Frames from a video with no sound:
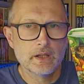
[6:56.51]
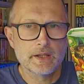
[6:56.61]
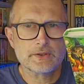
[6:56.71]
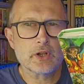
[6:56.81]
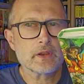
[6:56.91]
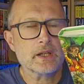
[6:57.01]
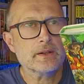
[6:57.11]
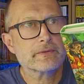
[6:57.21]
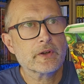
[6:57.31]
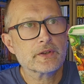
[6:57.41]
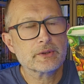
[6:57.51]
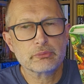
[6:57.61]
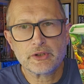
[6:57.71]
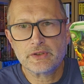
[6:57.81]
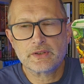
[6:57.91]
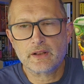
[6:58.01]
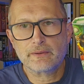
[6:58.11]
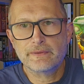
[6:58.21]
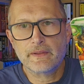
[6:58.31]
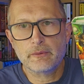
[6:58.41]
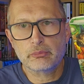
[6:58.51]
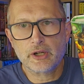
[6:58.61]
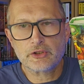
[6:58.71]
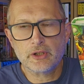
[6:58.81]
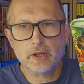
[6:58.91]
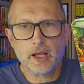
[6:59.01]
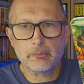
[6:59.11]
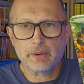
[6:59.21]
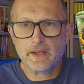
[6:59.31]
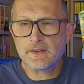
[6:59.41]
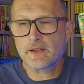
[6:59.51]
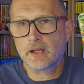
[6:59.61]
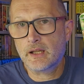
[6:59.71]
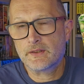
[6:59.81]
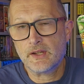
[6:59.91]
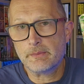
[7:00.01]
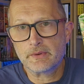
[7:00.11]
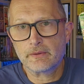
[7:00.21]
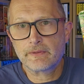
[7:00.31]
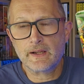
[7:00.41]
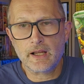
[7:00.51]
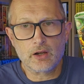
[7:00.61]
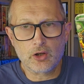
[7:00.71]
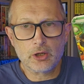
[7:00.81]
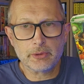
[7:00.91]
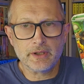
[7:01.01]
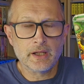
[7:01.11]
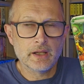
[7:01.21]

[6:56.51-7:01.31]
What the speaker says: It's not the first impression, it's like the fifth impression, but these, it seems, are fairly uncommon.